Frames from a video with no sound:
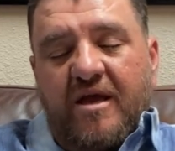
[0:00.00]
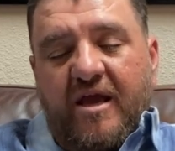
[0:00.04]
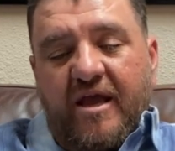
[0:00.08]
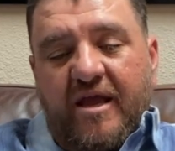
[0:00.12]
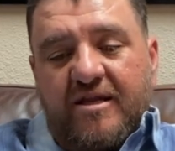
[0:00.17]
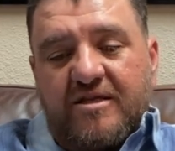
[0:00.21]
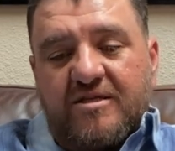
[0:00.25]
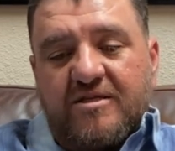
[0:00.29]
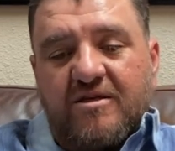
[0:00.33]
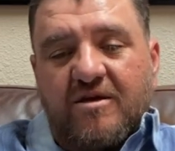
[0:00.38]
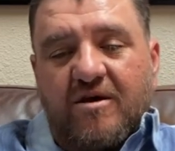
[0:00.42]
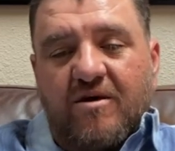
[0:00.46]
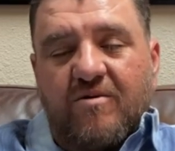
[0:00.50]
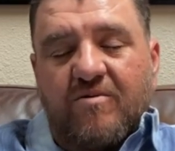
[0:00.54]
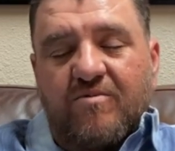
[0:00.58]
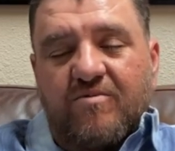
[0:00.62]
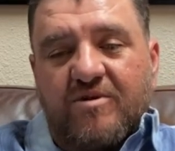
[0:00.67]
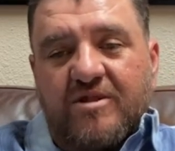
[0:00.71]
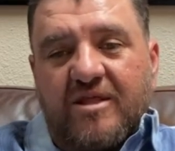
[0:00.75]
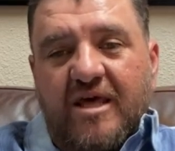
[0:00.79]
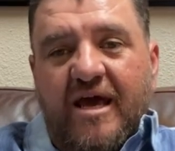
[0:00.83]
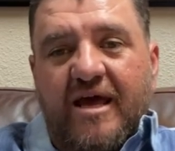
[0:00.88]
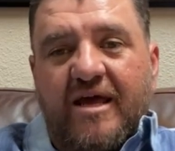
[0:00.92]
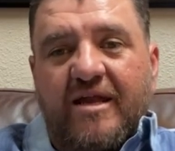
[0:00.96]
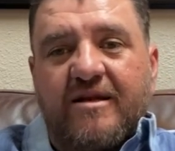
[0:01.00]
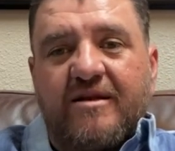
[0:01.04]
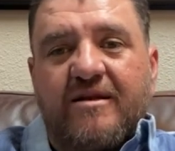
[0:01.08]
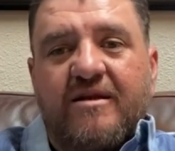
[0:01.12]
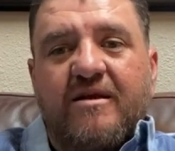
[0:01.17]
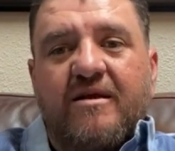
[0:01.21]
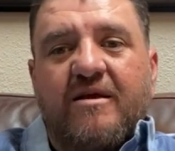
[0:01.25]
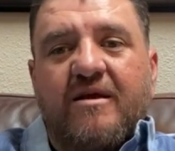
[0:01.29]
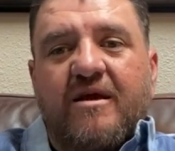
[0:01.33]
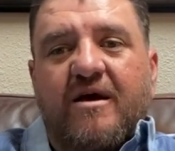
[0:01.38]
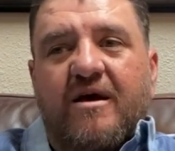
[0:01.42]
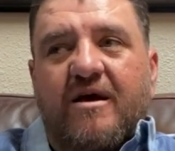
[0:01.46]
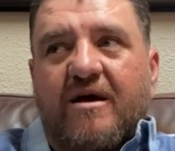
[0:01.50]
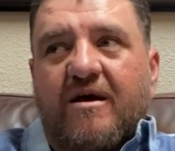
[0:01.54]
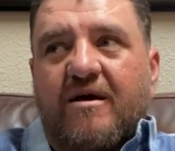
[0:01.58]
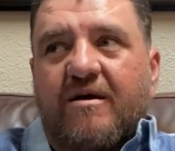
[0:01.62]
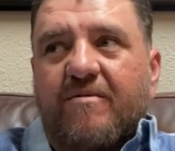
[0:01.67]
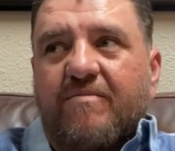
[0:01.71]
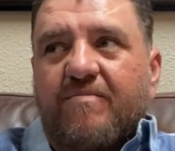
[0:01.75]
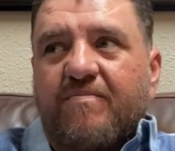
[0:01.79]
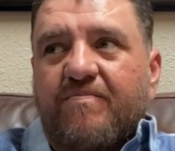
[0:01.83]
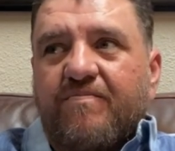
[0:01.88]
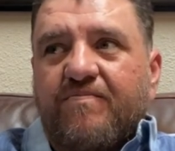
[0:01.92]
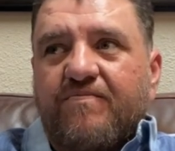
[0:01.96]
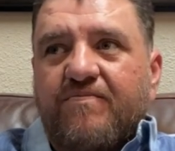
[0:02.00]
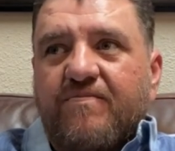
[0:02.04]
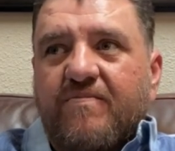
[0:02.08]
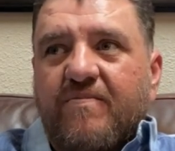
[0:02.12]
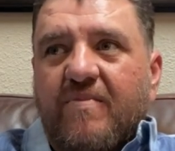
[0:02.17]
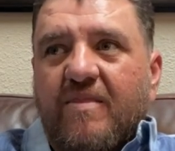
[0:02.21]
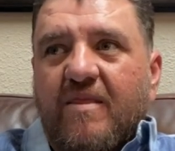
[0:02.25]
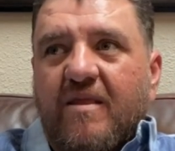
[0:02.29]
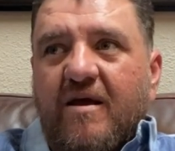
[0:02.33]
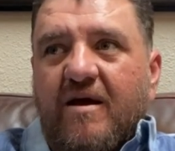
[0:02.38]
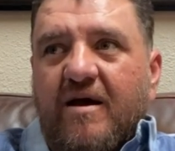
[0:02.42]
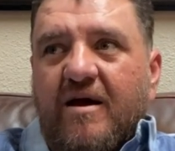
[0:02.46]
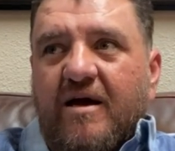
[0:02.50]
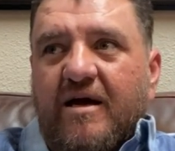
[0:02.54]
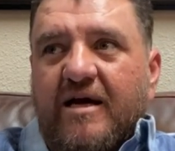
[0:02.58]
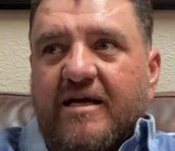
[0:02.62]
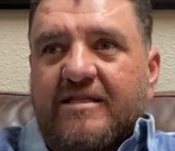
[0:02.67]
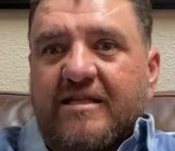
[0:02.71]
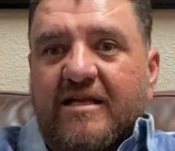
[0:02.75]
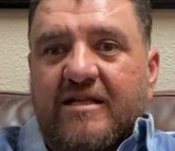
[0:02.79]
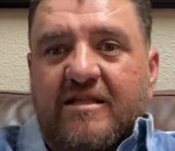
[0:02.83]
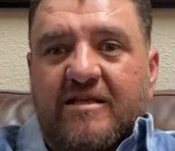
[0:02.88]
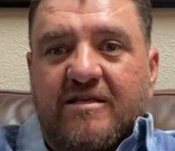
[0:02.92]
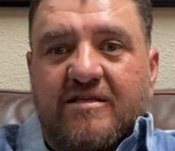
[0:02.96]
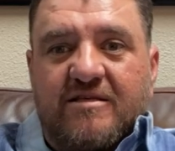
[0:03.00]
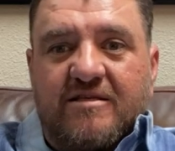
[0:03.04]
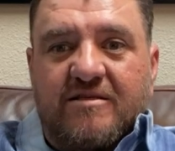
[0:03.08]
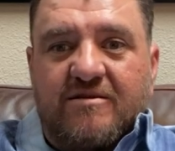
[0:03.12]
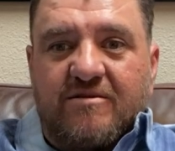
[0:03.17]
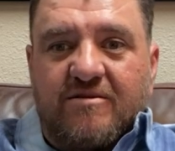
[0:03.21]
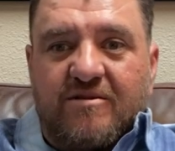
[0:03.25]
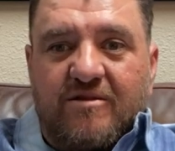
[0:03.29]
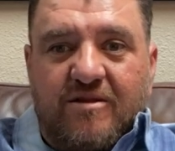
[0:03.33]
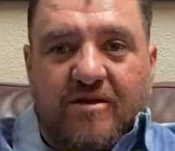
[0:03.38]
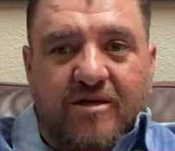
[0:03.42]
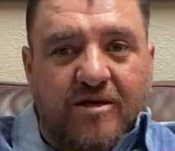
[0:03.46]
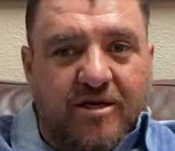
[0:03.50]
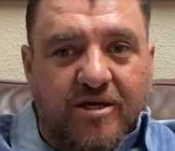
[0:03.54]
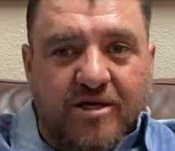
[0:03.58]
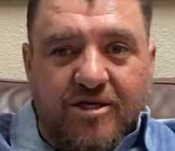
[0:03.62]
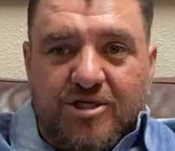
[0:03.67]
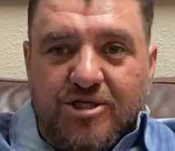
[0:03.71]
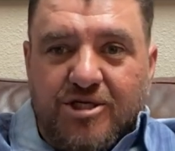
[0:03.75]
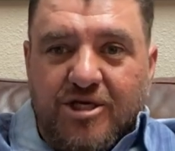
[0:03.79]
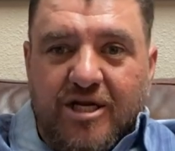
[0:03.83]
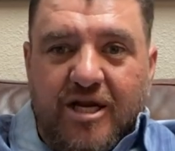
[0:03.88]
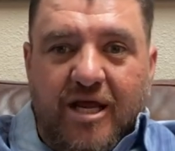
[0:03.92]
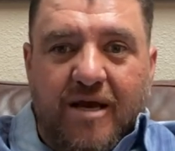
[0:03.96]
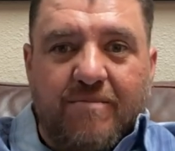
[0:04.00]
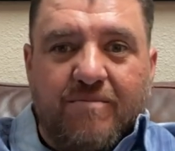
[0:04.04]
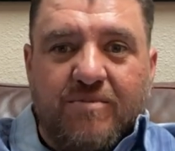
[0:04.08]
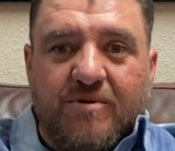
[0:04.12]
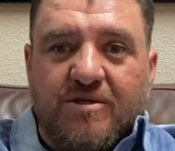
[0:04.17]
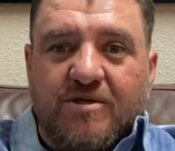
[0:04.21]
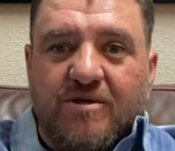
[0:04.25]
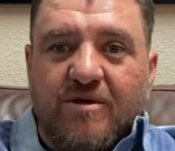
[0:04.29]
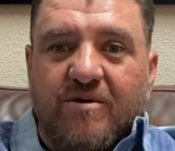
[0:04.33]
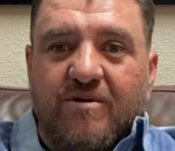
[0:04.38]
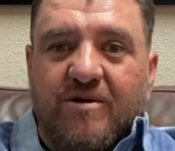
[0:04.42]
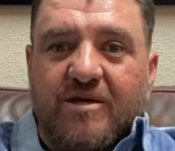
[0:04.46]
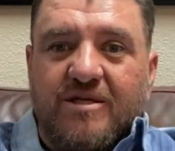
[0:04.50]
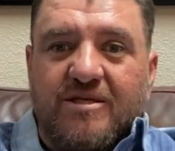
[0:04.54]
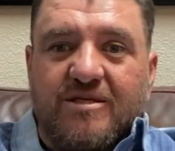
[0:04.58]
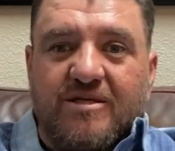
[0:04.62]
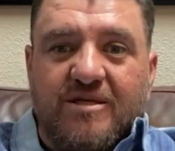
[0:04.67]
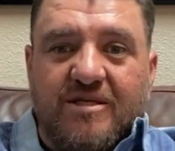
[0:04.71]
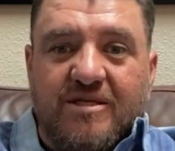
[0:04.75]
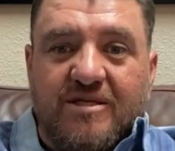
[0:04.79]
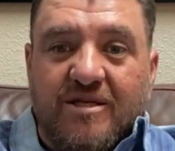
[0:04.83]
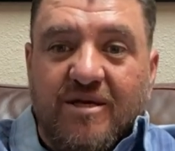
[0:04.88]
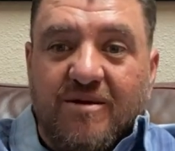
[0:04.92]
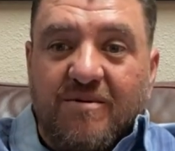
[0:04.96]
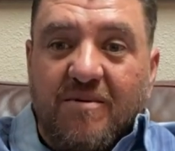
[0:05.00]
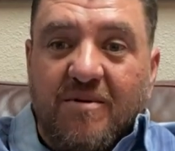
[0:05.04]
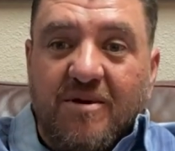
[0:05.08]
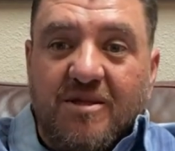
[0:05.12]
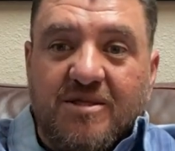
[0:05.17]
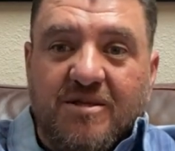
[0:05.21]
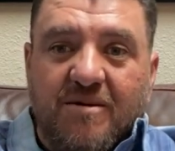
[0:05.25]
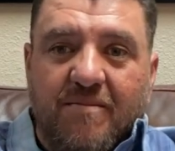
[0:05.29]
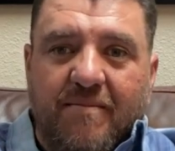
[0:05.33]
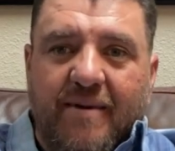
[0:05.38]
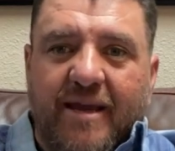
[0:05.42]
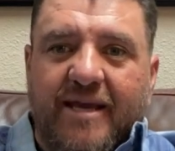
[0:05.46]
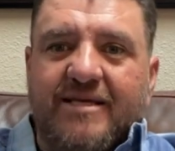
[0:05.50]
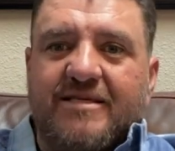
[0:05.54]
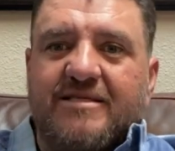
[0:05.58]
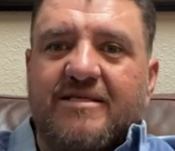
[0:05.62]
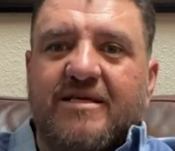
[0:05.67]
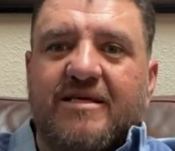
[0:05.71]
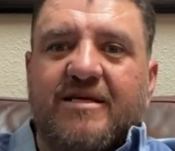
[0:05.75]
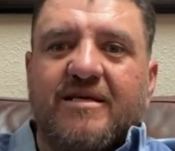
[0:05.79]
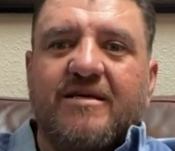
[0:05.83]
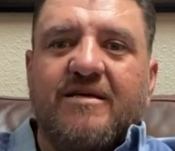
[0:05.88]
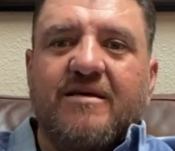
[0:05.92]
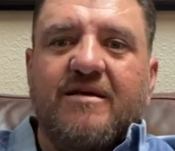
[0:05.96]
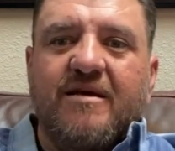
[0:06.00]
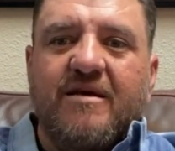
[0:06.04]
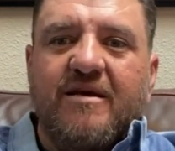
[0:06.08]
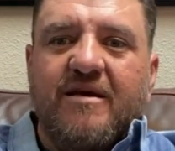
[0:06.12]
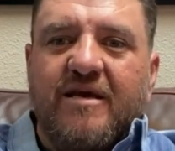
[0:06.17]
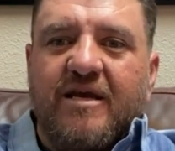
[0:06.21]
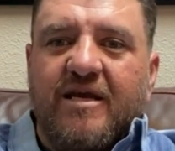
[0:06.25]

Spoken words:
And so with that, I think this is a shit episode. It's amazing.